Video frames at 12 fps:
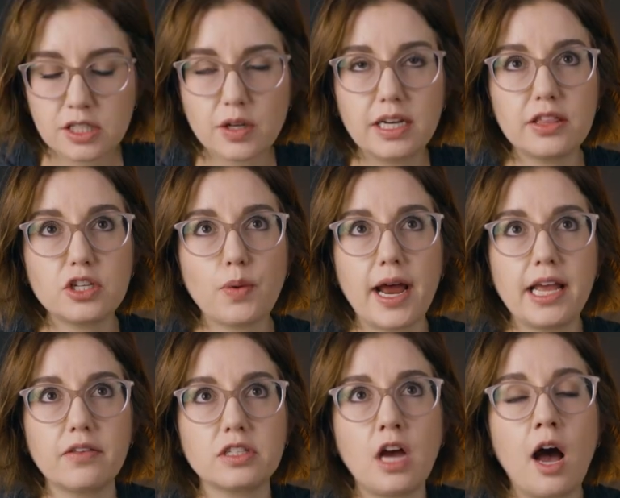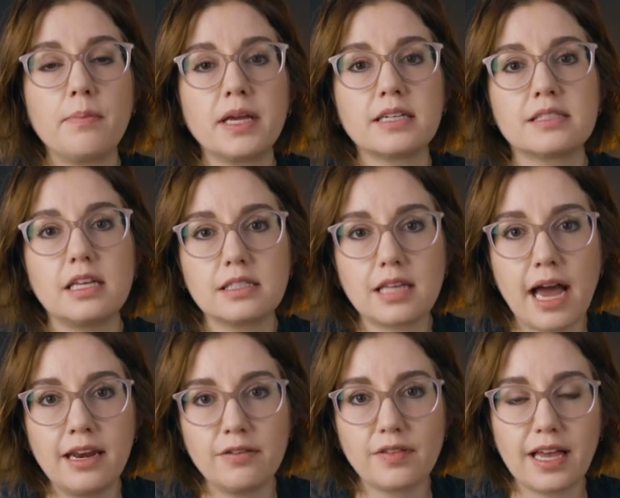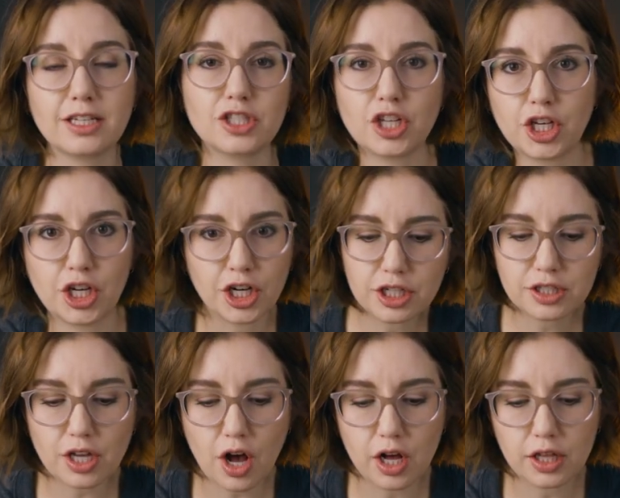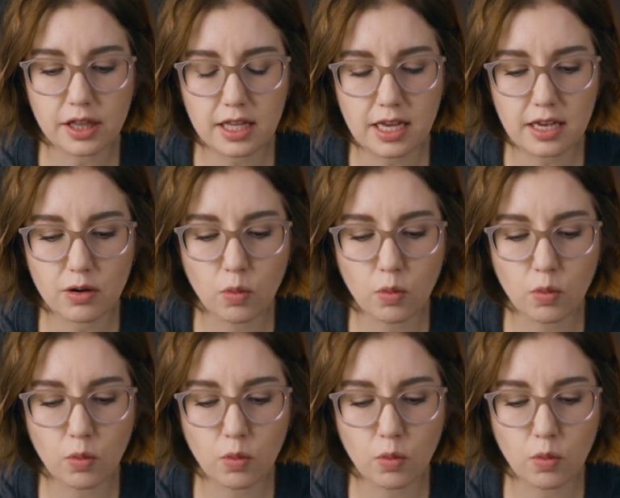So I did the twining at the top because this kind of like secures all the